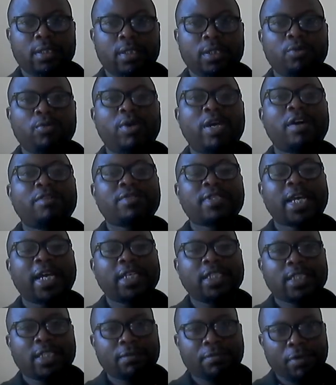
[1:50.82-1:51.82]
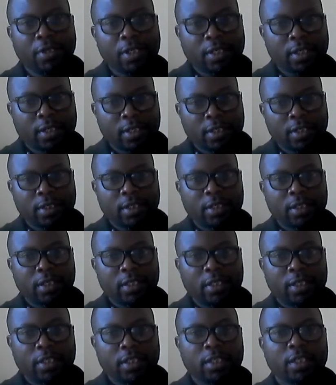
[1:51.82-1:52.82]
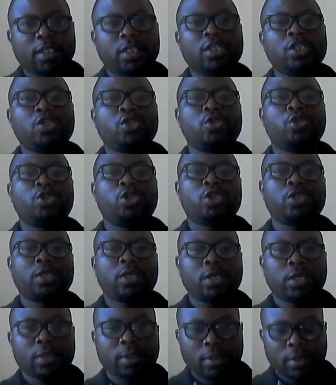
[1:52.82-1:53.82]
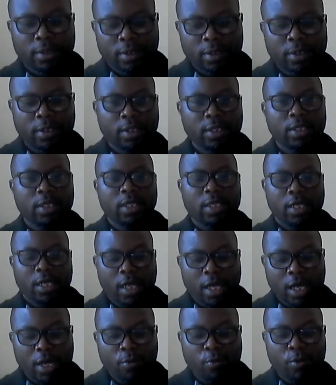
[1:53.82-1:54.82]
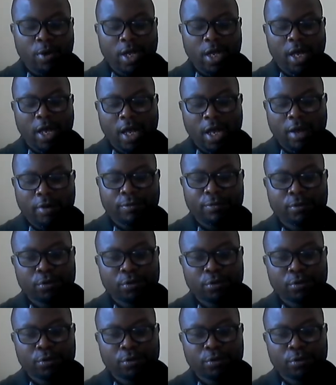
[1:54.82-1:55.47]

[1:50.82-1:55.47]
We have scientific, institutional, and we have